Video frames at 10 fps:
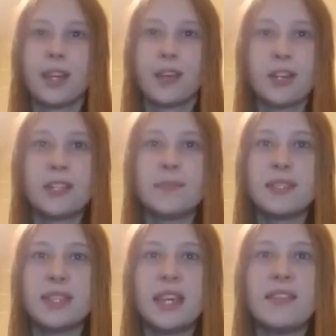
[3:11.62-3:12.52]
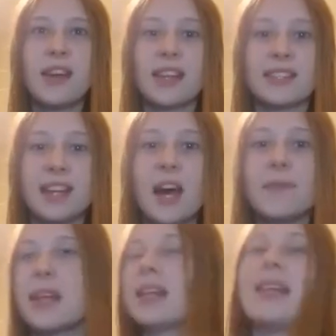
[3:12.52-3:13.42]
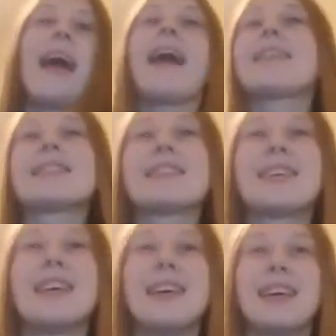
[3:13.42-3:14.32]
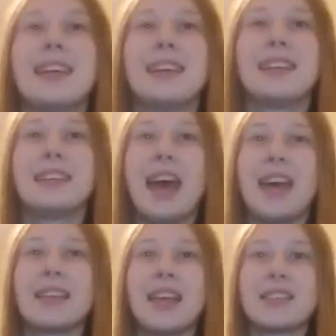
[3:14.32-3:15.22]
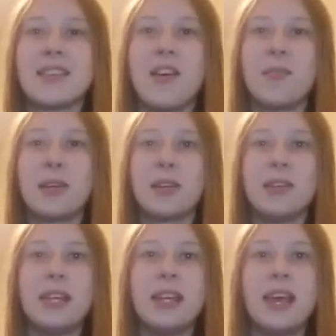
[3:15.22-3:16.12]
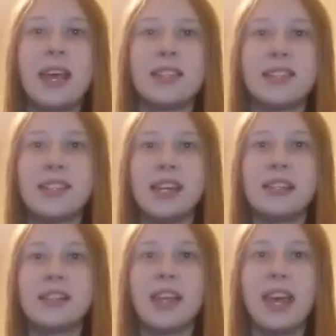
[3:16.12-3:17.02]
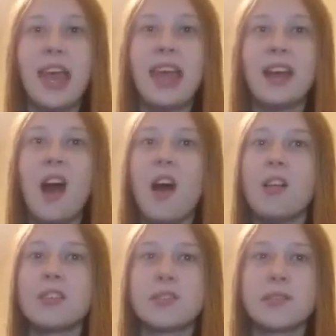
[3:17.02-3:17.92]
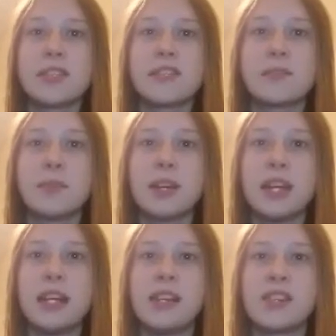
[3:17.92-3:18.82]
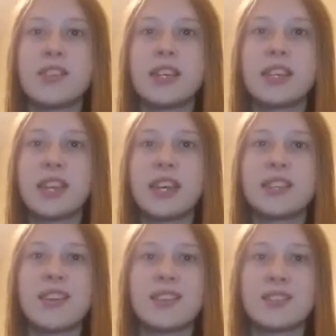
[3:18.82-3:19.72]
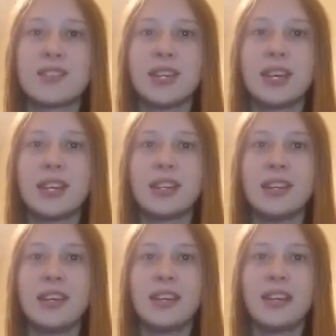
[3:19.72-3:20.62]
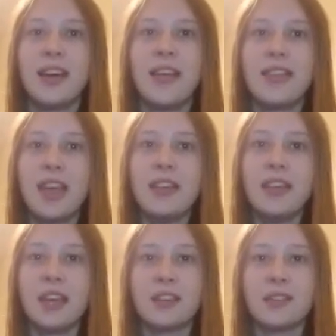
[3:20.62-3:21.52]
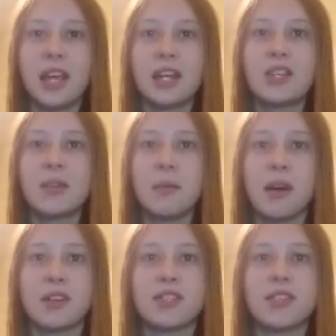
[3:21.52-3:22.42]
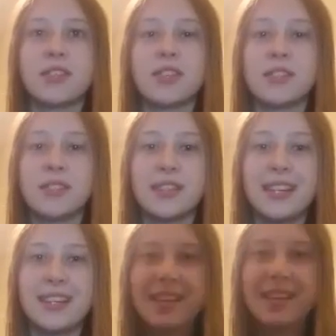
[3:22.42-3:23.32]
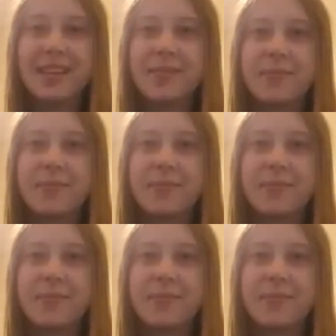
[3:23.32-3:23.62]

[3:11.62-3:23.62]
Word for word: Christmas Eve has come at last. Dad gets home early and together they hang all sorts of pretty glittering things on the tree. Then they arrange the parcels underneath it.